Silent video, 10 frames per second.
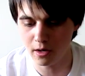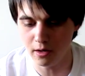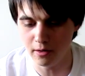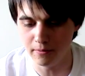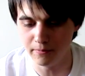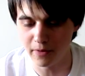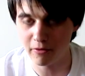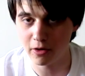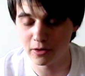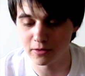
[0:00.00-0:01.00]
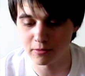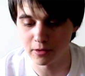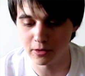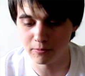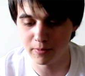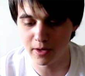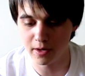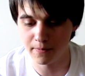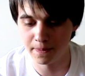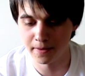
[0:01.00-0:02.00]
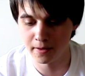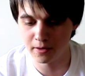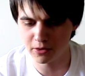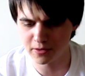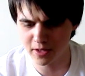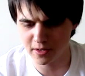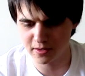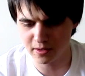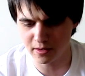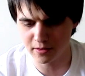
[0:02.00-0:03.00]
I've heard it's a really good beer. So it says